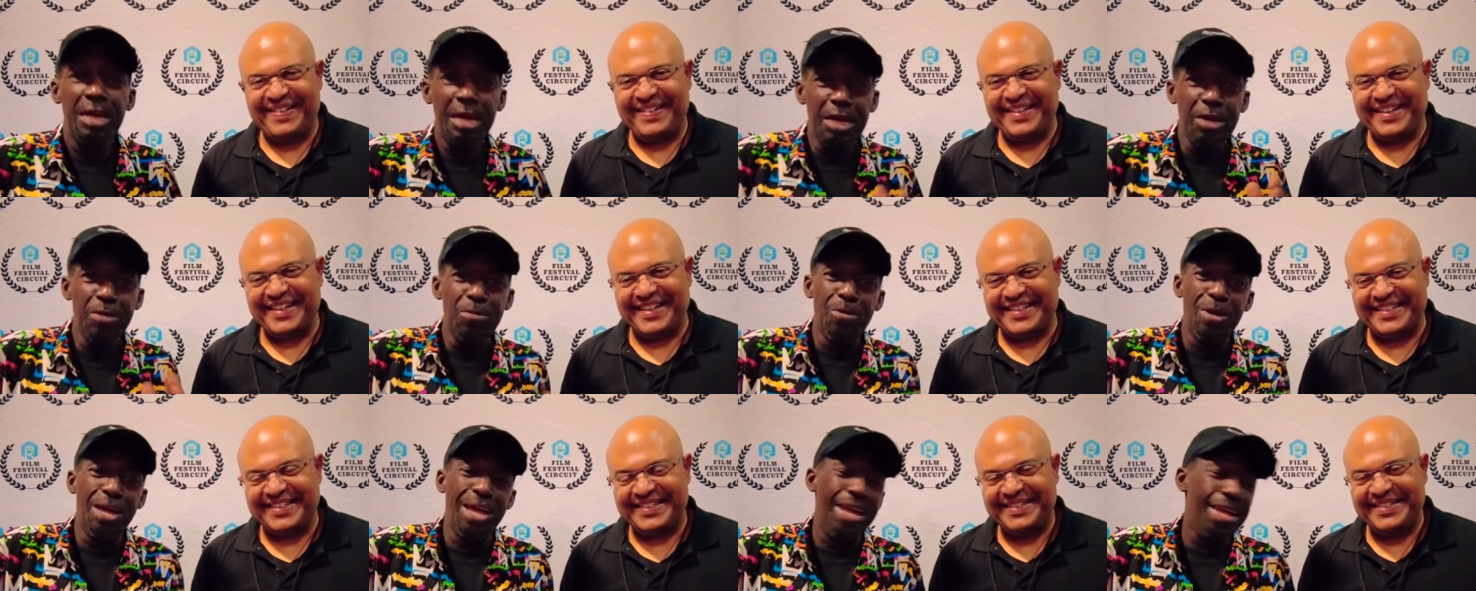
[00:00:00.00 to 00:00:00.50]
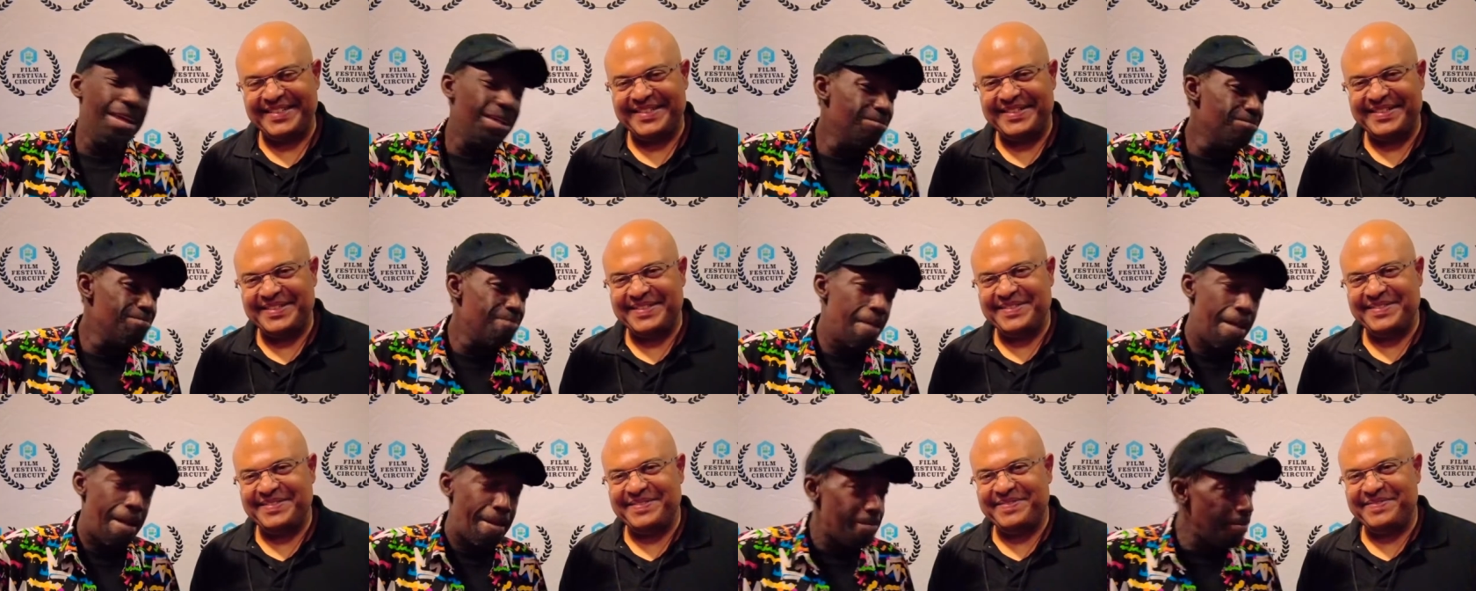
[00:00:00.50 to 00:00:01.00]
Speaker 1: Oh, anyway,
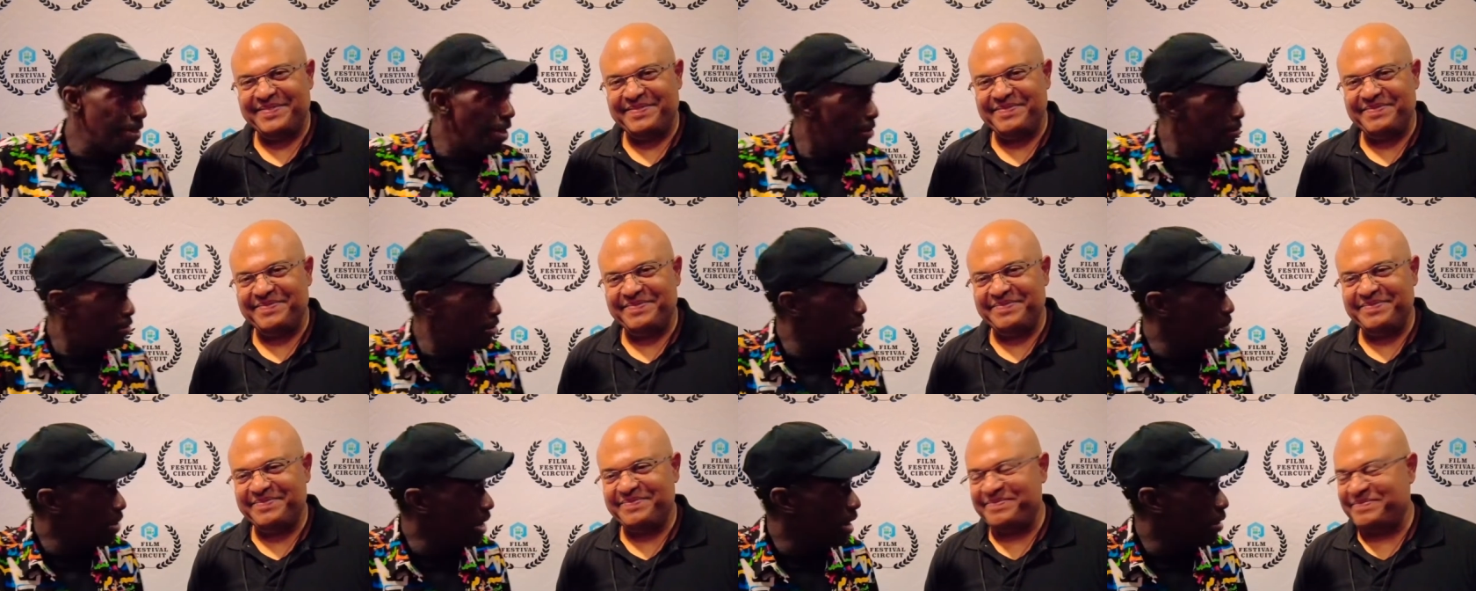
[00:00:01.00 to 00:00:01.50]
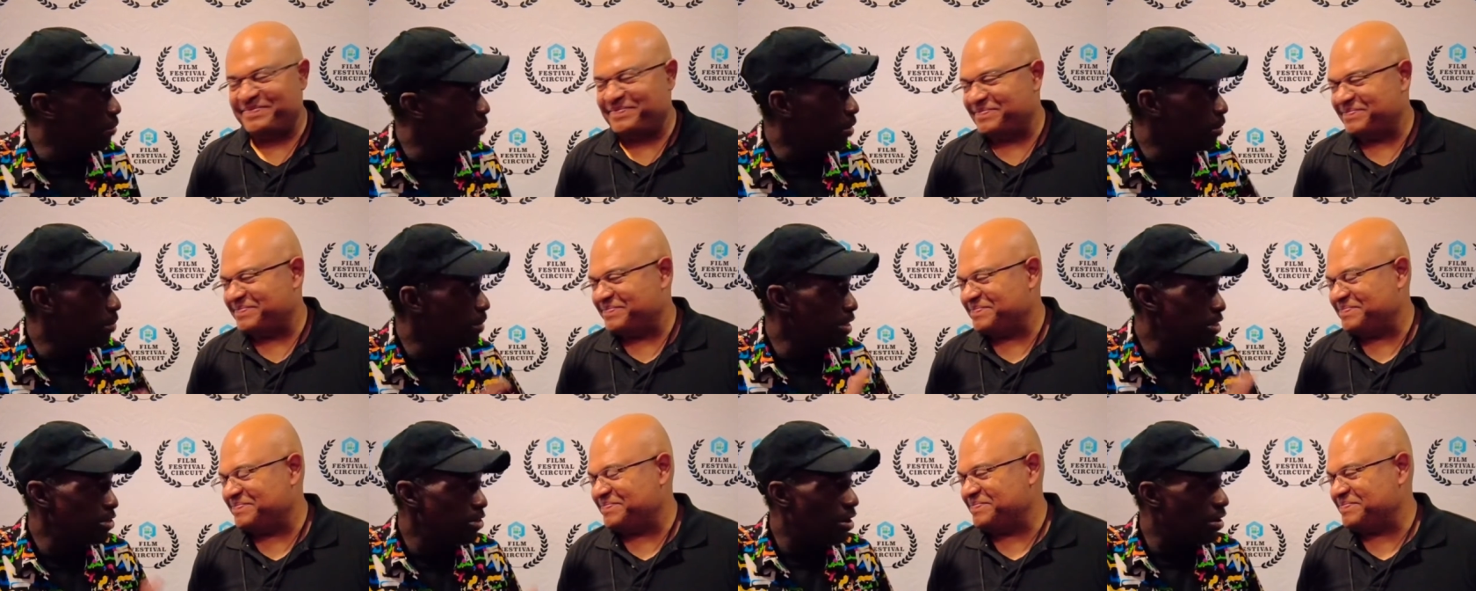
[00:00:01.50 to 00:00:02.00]
I love you, man. We'll
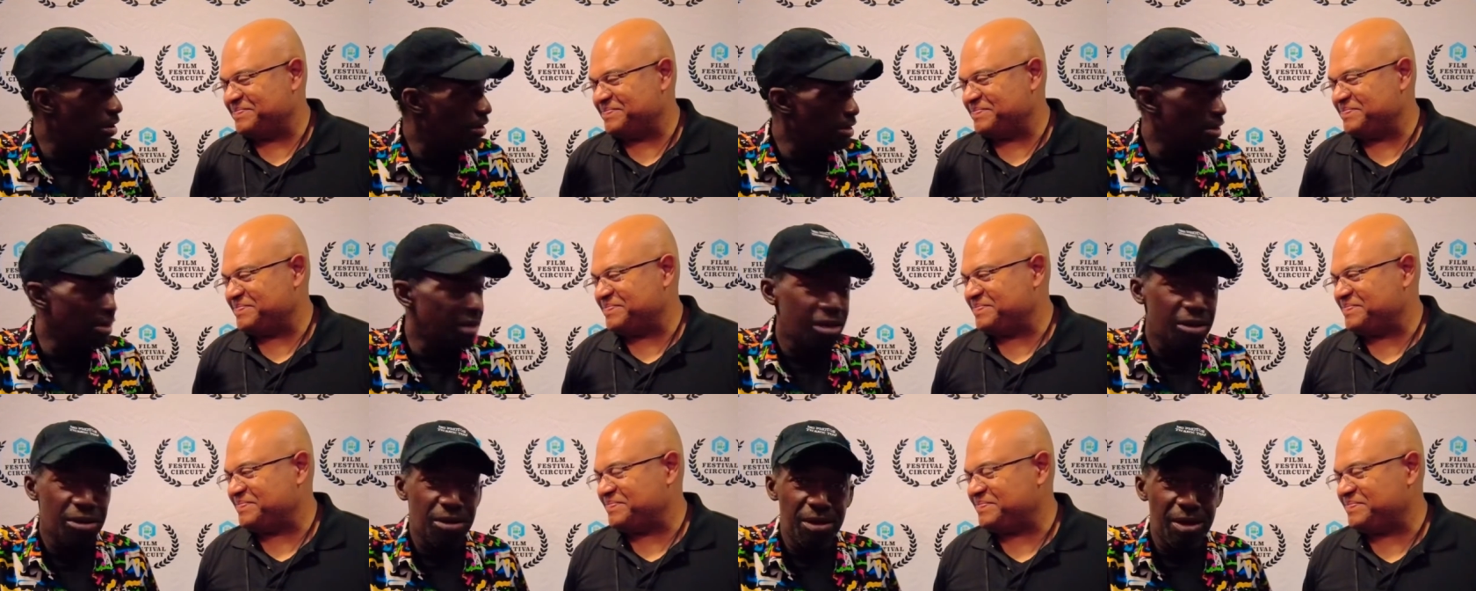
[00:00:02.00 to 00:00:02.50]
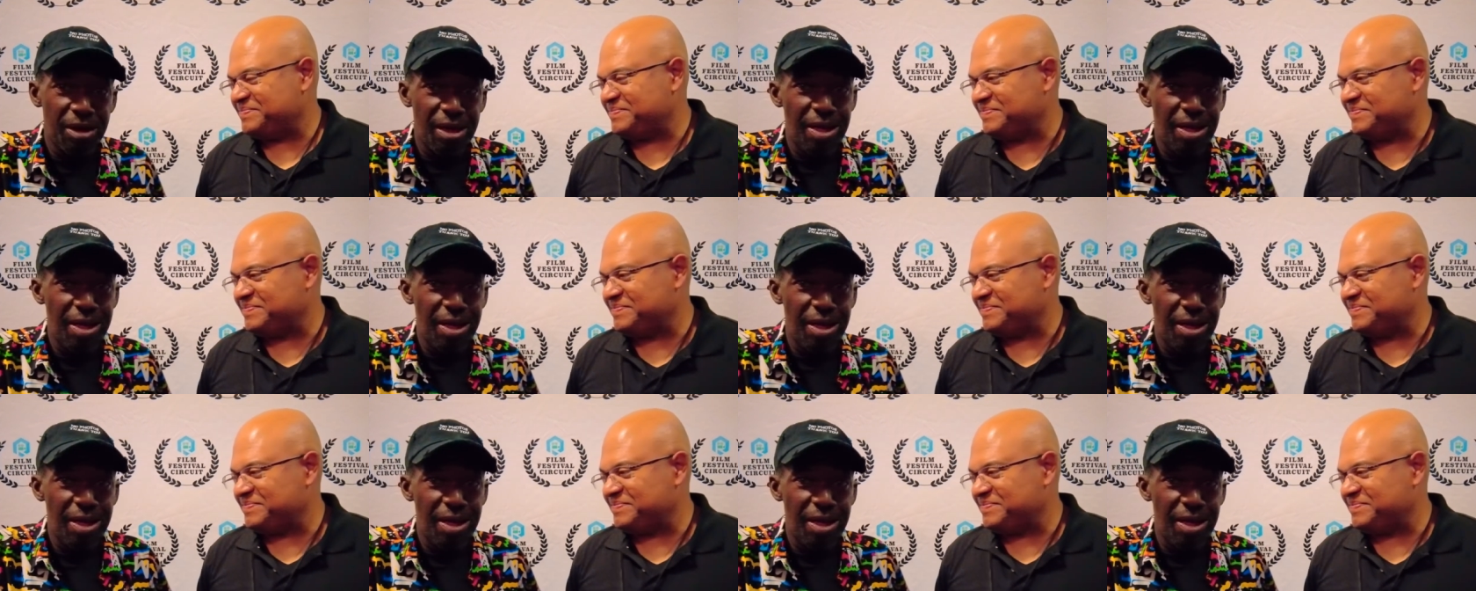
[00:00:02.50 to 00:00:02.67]
be talking later.